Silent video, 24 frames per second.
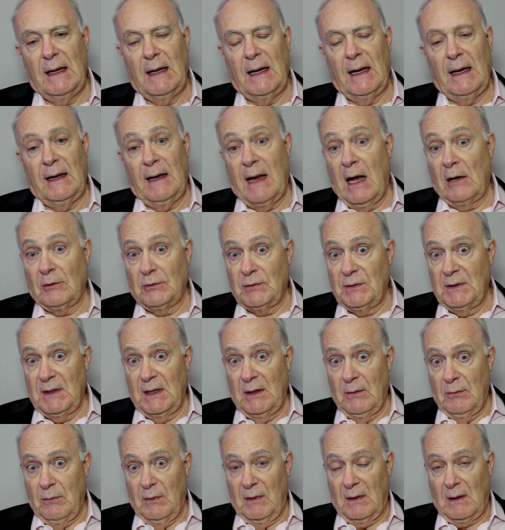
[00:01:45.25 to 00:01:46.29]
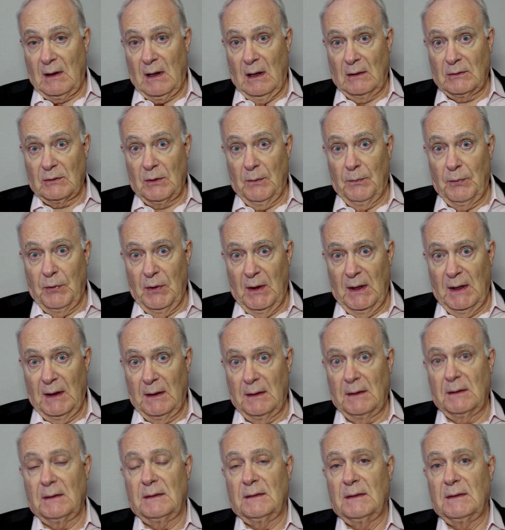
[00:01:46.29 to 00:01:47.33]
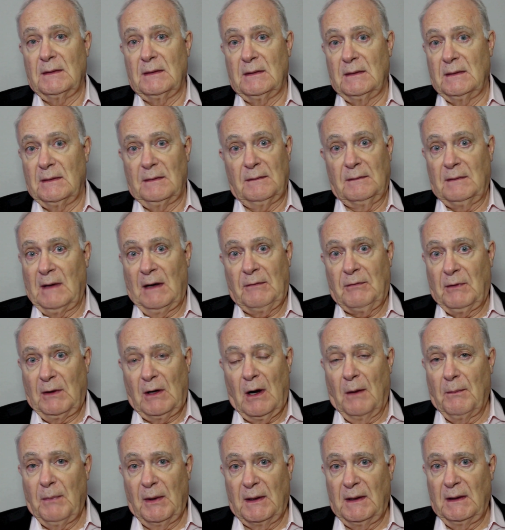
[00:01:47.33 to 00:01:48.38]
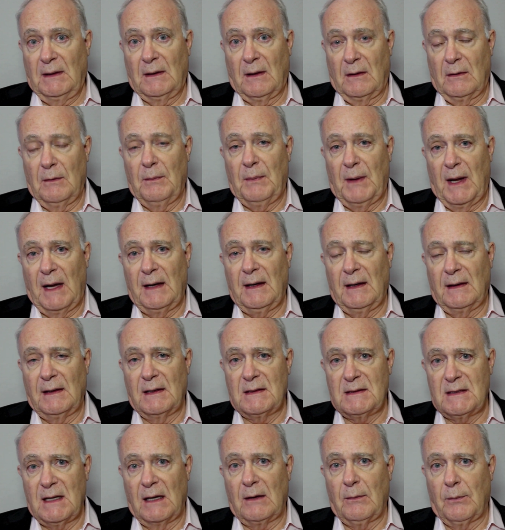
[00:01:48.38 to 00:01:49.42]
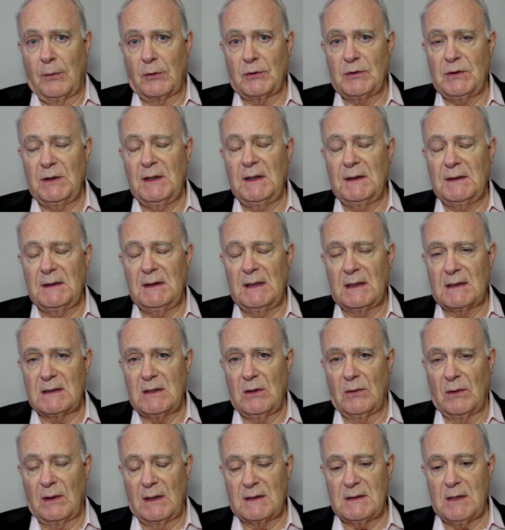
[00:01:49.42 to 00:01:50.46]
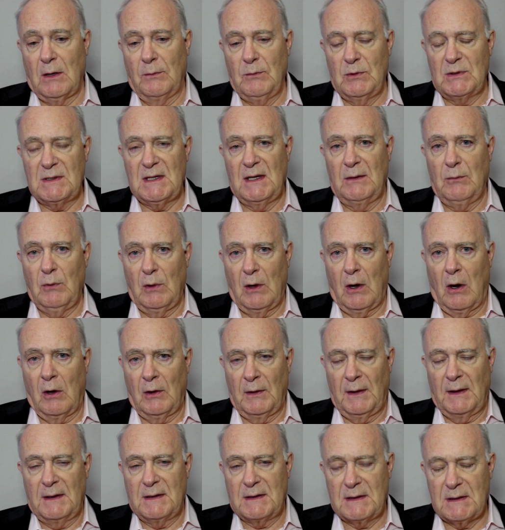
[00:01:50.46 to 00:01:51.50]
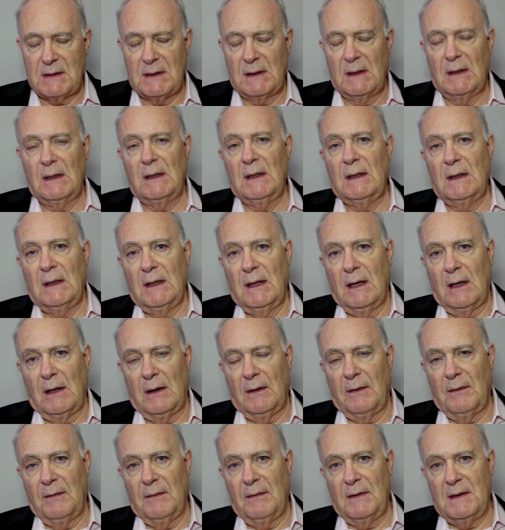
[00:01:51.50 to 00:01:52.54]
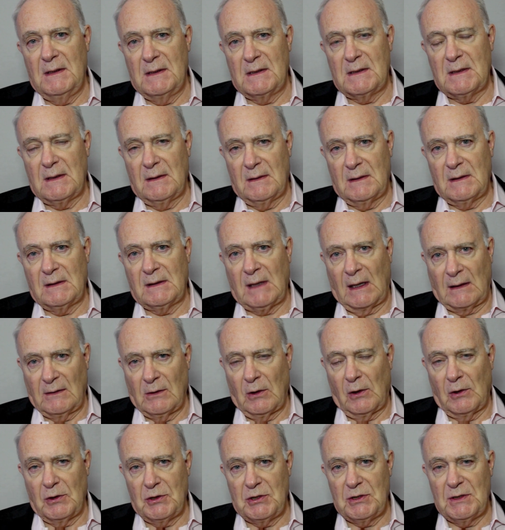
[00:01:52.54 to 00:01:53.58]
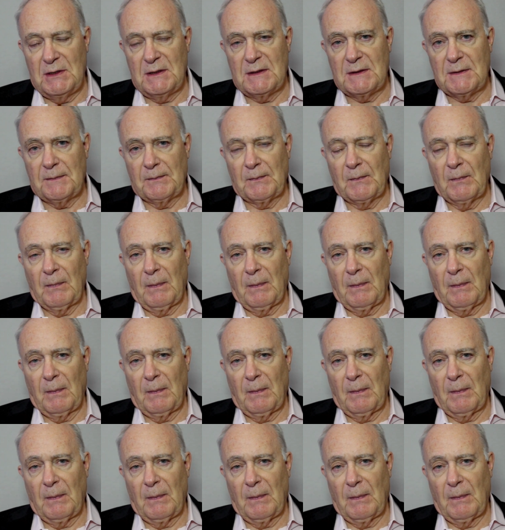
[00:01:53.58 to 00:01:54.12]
And now today with cloud computing, every company on the planet has that opportunity as long as obviously we harness these technologies.